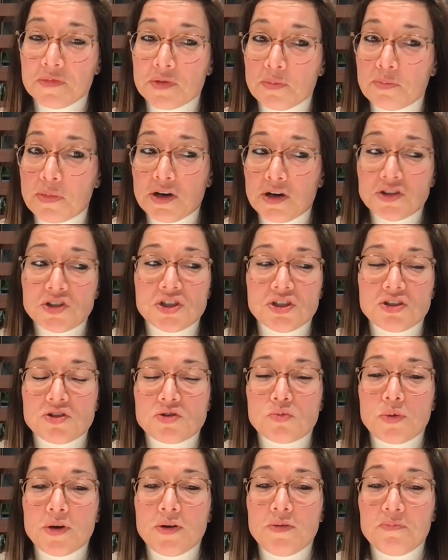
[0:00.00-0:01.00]
the
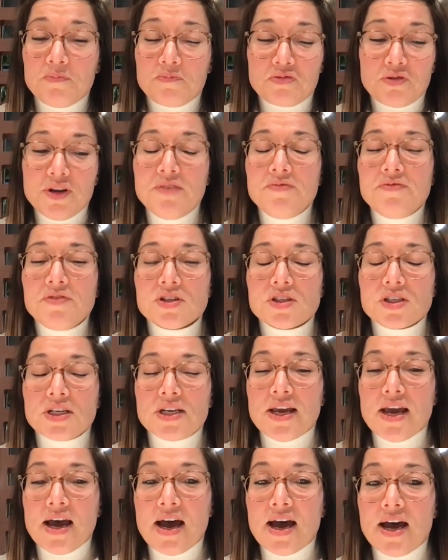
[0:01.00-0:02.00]
budgets we
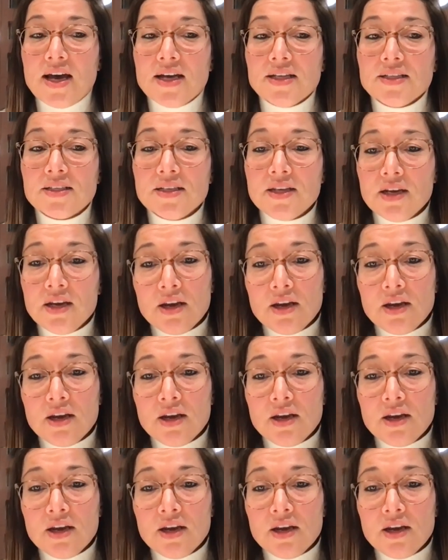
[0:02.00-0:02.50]
previously had.